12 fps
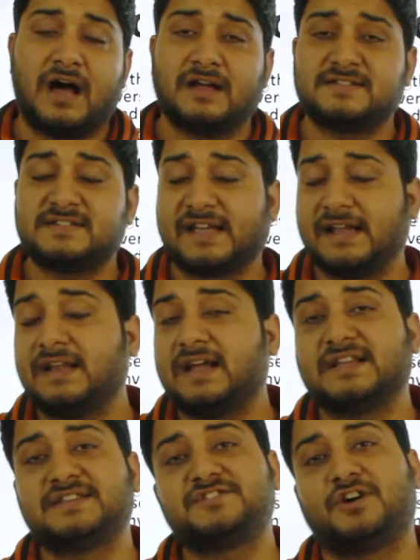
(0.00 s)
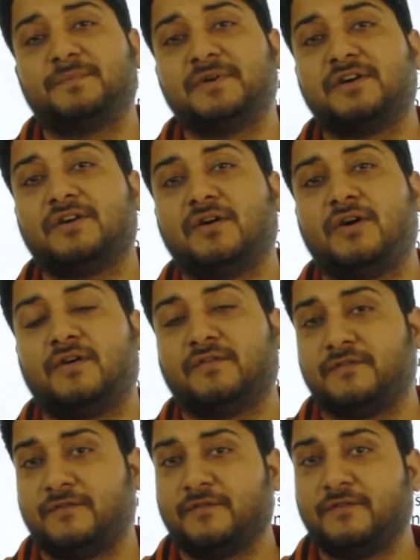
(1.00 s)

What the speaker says: our second last topic of